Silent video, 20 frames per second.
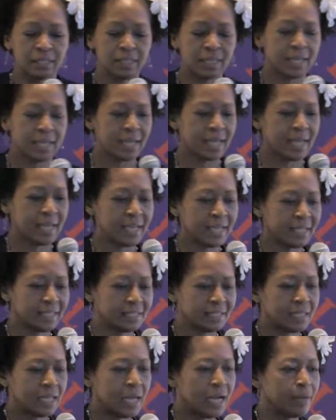that I
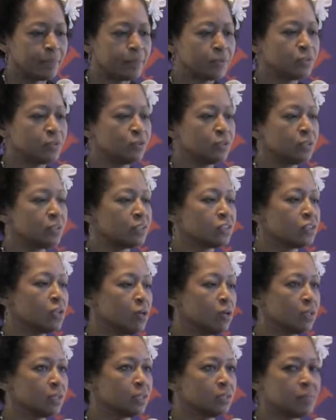had the opportunity of
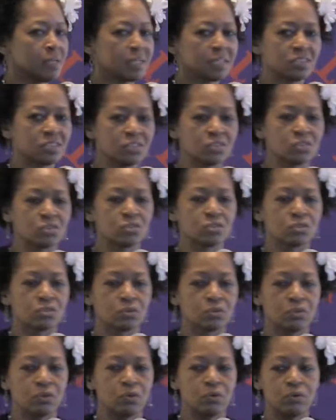talking to my
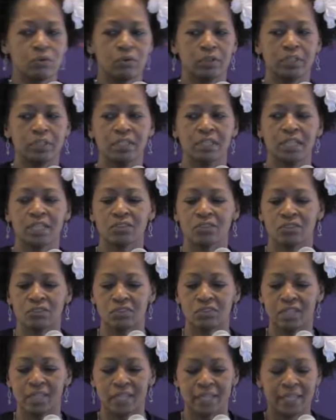sister on
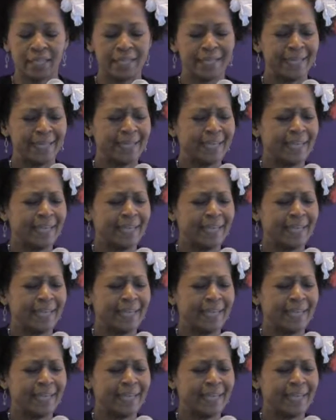yesterday